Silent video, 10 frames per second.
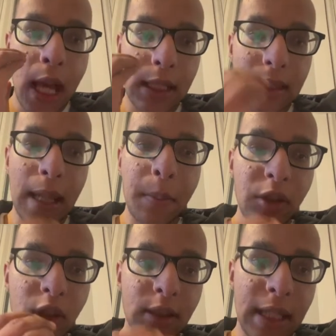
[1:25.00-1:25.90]
let me
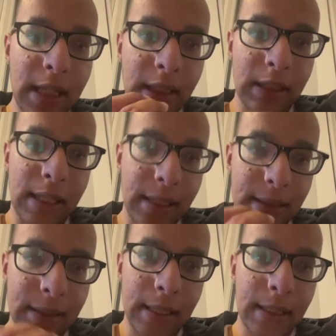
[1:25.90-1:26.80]
just tell you guys
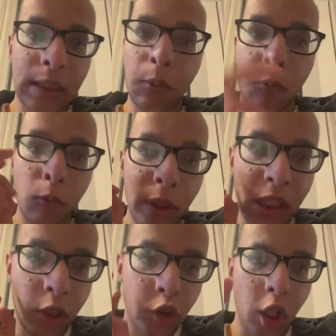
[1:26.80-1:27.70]
is this. We did a
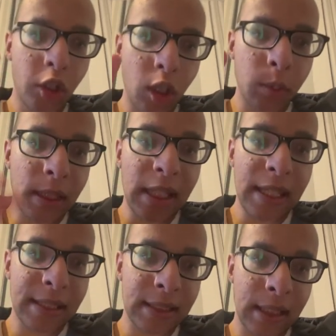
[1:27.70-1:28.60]
joint update
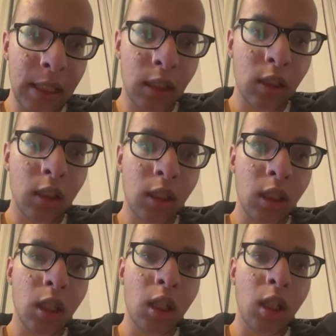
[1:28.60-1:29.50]
yesterday
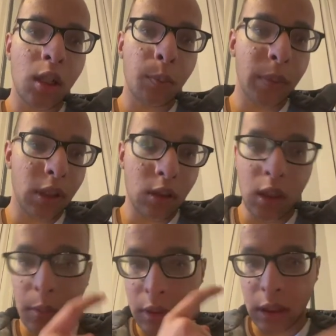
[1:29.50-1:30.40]
because
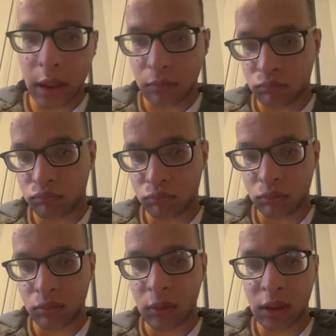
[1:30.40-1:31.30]
obviously
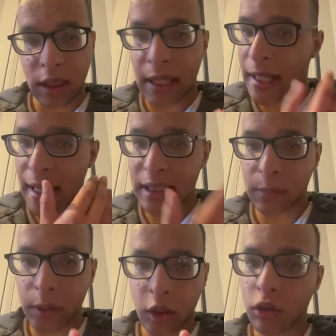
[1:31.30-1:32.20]
it had to
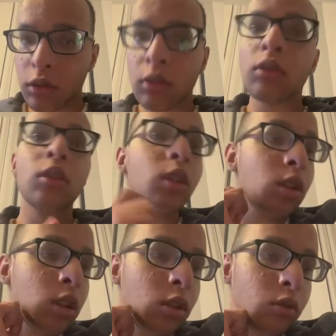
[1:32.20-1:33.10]
be done
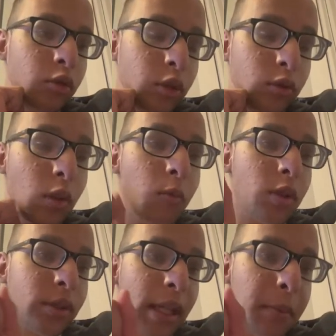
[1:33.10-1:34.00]
due to
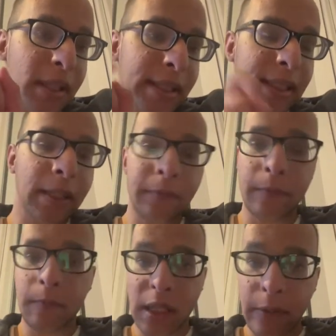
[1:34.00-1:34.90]
one day missing. If
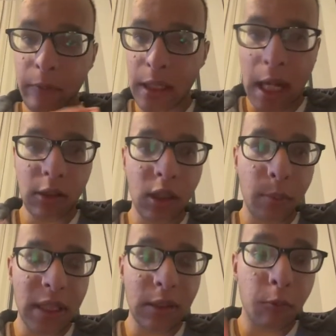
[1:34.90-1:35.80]
if we're now going to
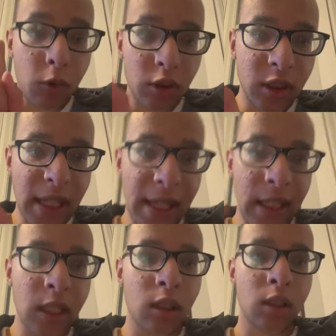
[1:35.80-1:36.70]
miss one
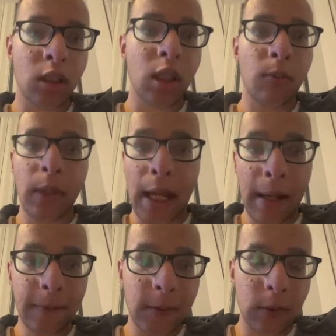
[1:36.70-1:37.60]
day, we
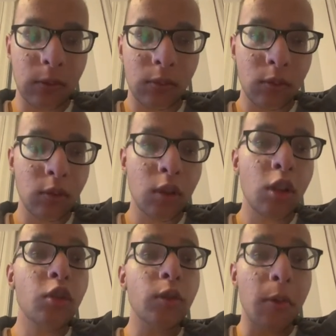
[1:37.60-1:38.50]
have to
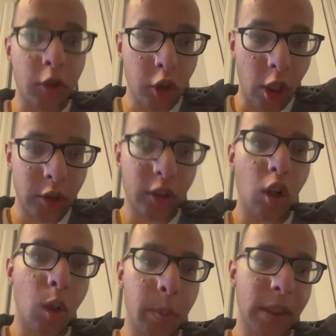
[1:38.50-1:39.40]
do a joint
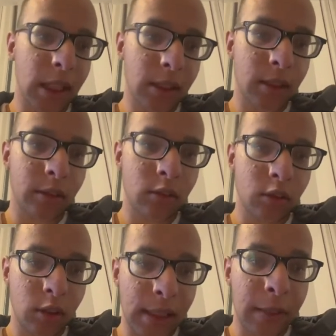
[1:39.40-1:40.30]
update
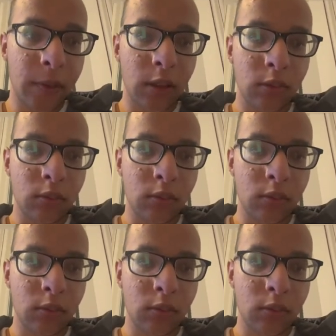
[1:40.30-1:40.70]
together.